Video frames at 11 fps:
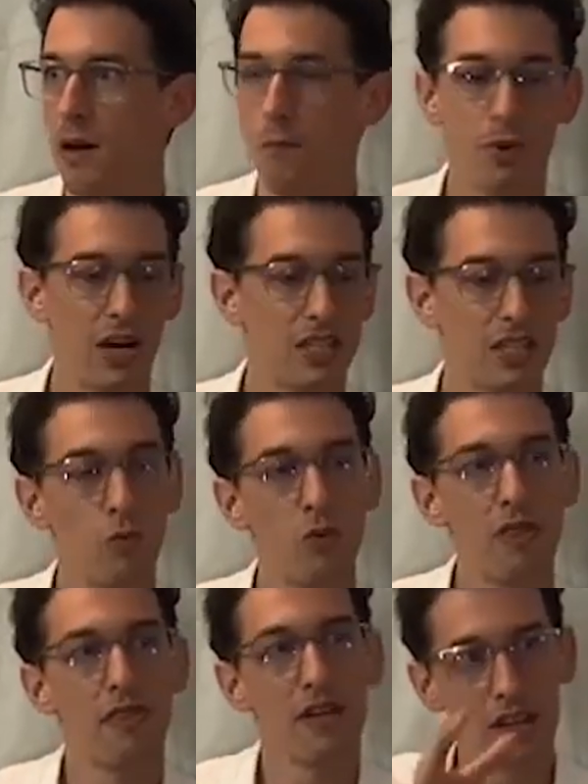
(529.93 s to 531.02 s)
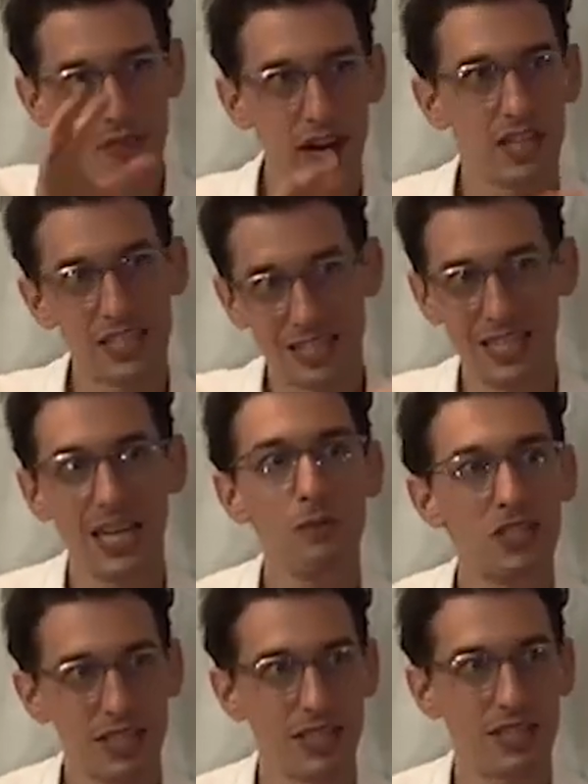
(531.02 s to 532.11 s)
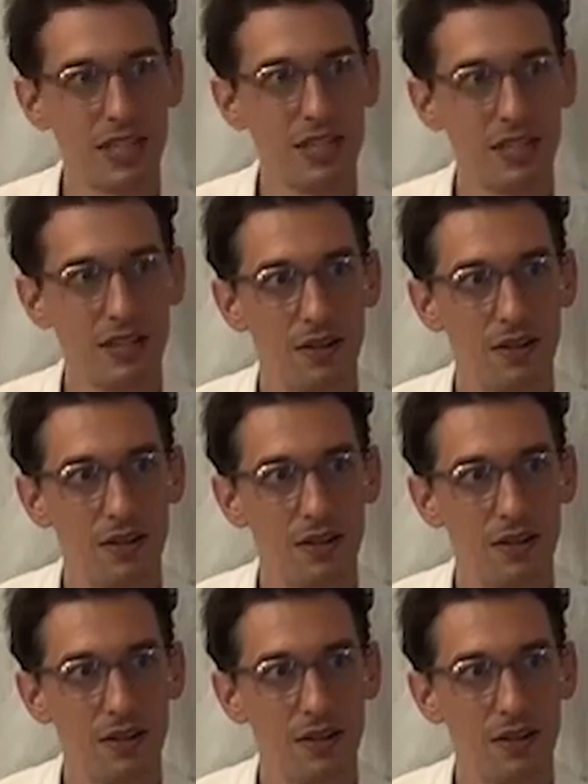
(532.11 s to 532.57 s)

But within that same city,